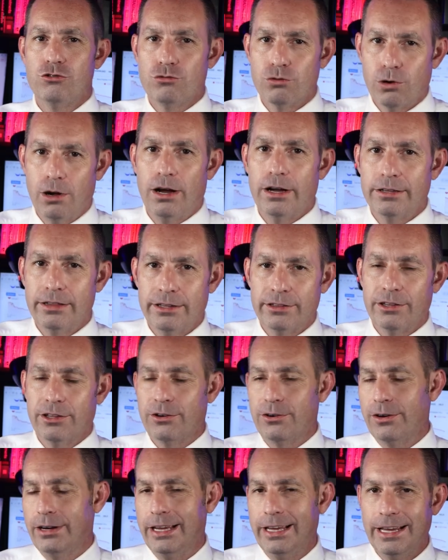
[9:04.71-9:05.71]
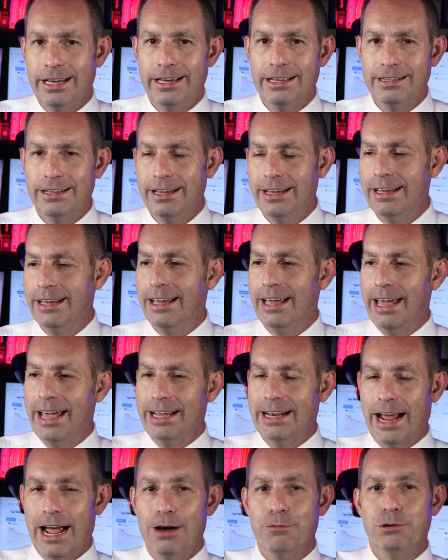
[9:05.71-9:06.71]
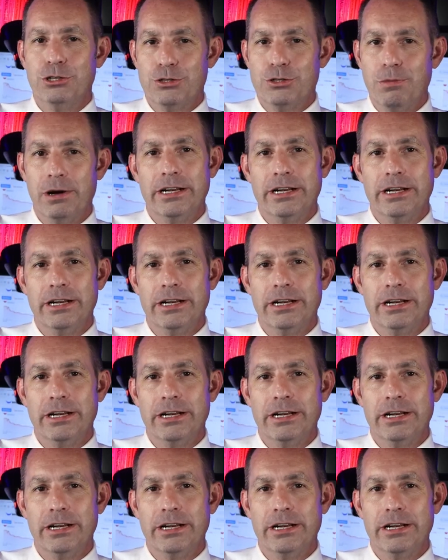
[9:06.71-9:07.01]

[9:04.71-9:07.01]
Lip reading: drug that they're going to get and how much